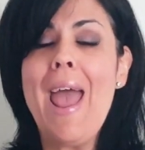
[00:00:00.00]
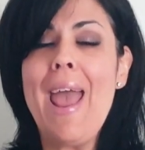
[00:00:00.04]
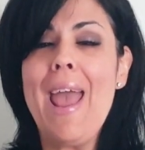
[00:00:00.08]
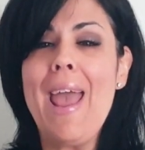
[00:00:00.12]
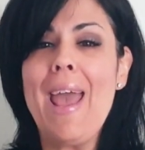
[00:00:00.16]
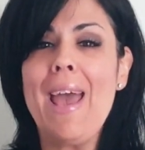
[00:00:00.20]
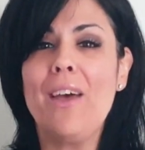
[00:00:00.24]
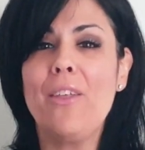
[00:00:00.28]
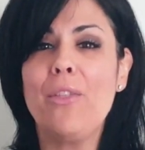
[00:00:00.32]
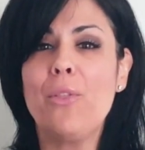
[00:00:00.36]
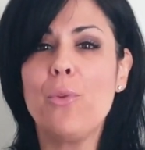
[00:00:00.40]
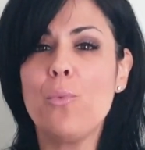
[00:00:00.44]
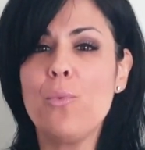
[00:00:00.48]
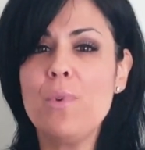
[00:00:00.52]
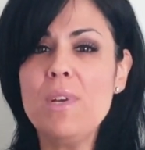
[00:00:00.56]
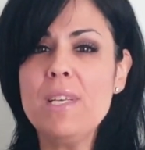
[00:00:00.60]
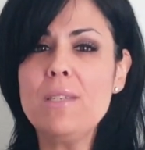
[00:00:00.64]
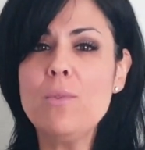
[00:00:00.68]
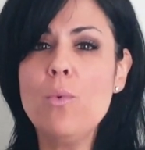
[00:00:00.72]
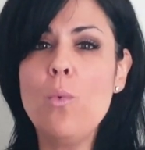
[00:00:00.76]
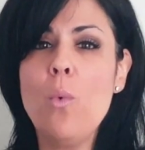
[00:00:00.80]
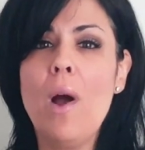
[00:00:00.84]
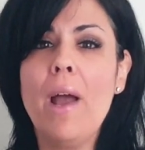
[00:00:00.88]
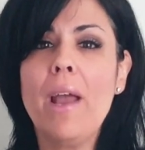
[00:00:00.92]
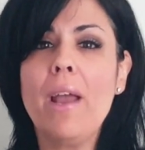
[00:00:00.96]
And the
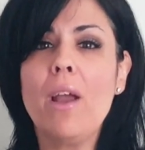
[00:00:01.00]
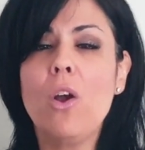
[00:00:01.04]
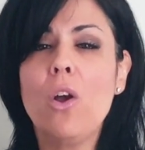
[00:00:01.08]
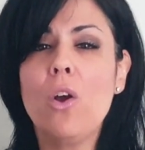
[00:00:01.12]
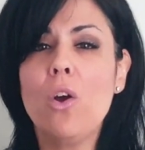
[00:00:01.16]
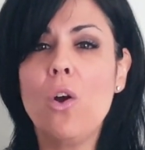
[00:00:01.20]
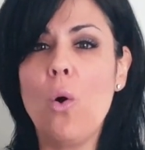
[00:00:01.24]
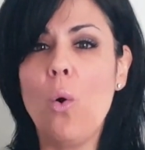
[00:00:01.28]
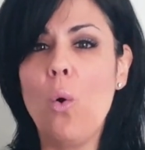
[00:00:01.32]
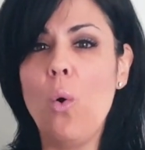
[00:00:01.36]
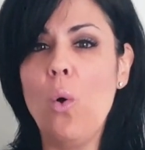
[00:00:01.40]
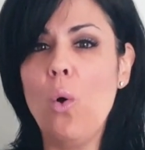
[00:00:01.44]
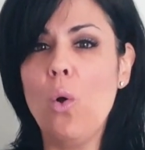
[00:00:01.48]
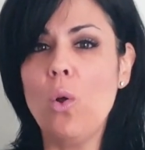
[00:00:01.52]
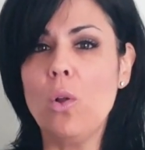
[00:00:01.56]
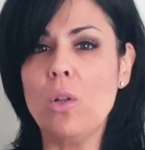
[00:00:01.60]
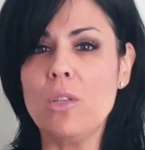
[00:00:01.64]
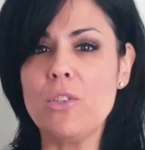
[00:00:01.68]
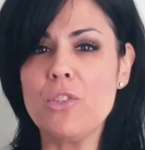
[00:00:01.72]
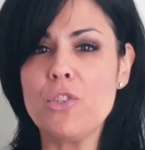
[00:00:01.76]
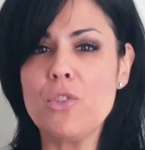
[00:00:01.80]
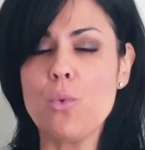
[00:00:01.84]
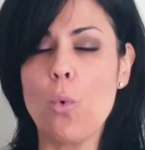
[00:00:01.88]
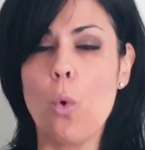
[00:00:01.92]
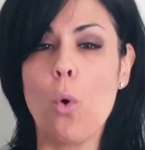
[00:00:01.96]
reason why
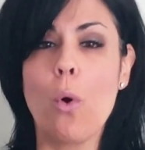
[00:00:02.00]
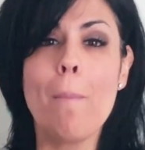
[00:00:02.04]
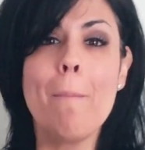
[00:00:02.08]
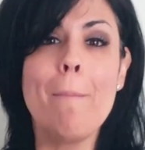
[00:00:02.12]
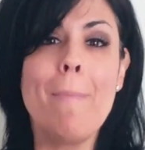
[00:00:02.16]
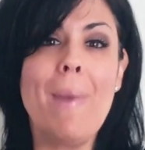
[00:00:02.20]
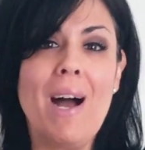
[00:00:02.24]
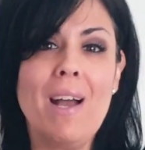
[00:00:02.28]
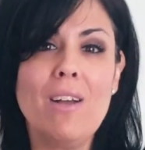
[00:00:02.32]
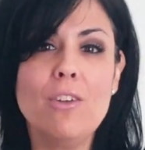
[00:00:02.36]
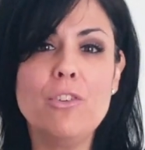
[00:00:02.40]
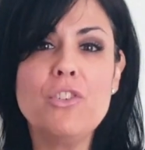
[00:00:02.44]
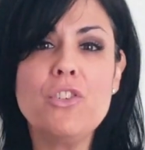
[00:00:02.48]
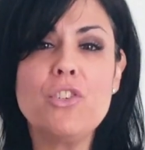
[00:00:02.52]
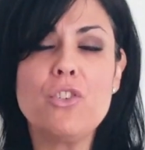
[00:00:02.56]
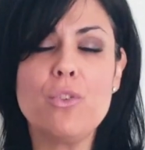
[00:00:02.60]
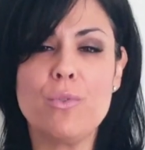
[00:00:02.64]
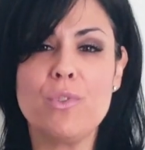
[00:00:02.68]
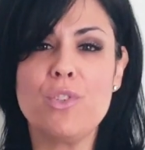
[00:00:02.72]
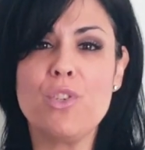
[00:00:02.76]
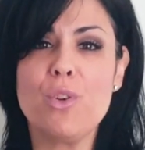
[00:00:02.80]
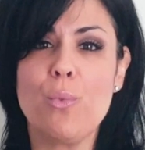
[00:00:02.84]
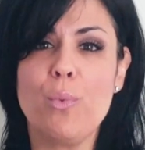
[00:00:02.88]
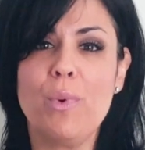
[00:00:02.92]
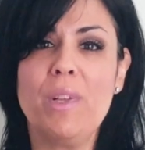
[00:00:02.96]
goals or
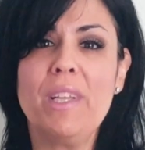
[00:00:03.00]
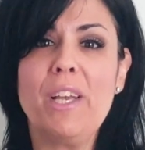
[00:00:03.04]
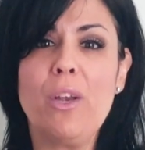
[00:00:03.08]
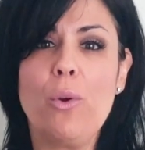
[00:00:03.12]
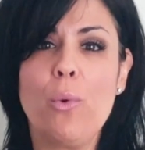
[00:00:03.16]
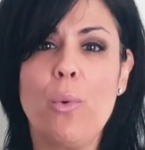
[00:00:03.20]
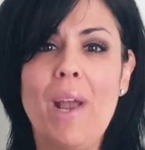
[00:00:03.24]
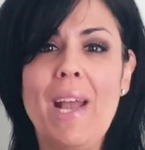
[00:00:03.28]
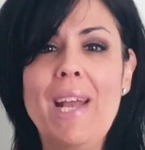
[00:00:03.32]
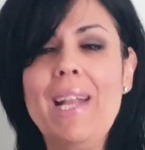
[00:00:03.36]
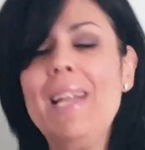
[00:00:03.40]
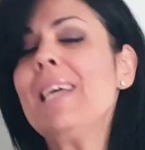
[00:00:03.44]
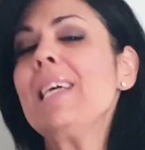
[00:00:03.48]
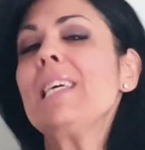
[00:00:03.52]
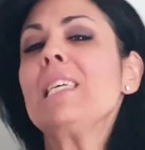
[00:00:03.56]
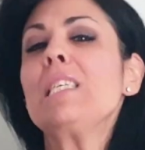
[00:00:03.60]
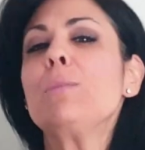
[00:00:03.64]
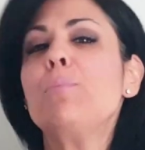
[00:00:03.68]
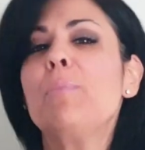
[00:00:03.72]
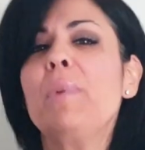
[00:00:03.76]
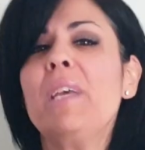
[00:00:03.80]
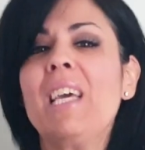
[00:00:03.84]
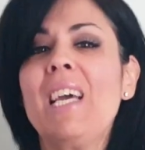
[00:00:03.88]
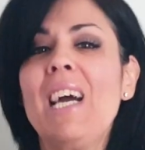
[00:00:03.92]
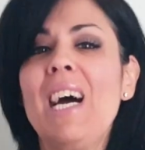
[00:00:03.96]
milestones are really great is
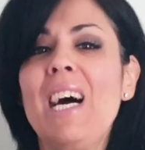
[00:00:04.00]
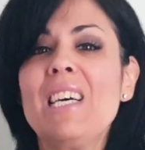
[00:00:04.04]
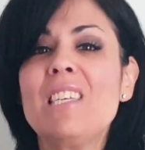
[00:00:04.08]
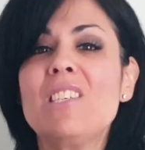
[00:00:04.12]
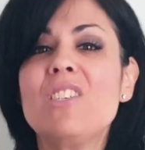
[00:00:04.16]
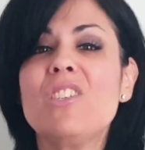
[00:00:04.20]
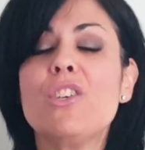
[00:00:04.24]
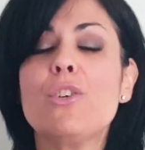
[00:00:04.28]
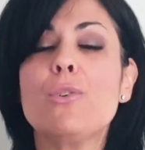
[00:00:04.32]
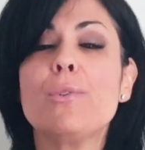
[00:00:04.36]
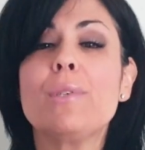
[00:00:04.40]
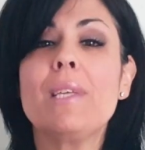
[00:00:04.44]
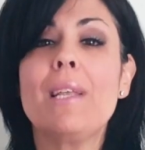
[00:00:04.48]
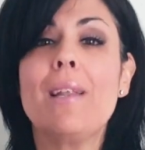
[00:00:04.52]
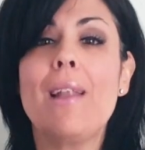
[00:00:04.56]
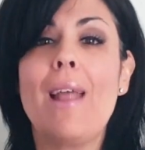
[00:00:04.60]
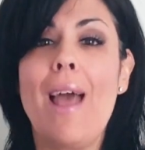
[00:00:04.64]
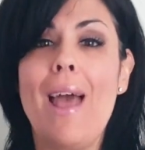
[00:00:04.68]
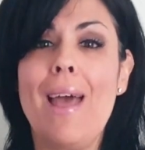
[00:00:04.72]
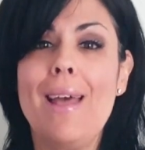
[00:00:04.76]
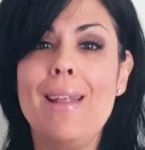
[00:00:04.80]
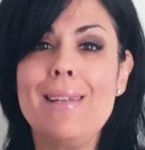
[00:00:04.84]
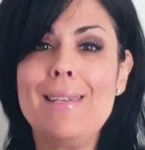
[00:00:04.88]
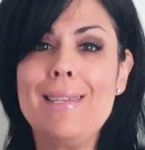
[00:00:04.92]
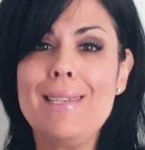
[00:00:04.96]
because there's an
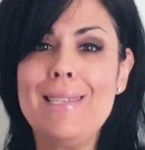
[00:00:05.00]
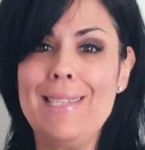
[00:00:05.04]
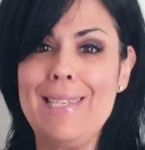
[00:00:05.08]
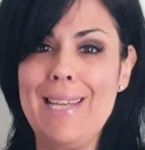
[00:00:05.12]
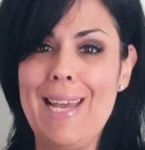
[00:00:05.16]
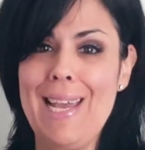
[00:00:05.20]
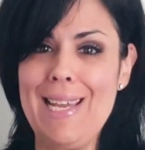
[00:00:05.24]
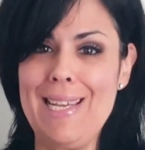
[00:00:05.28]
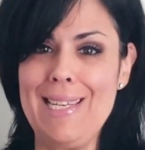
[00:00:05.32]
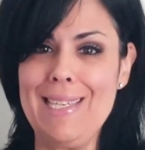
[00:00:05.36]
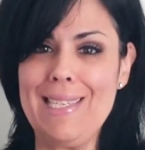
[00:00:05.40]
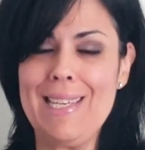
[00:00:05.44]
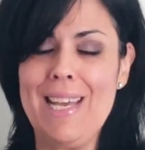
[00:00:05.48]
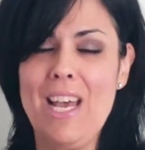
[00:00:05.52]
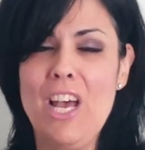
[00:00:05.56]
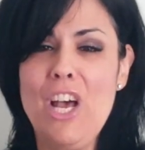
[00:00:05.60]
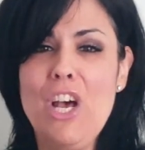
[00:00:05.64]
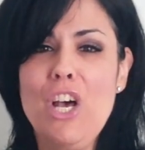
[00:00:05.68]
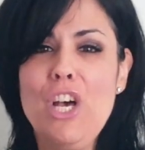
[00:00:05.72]
end date.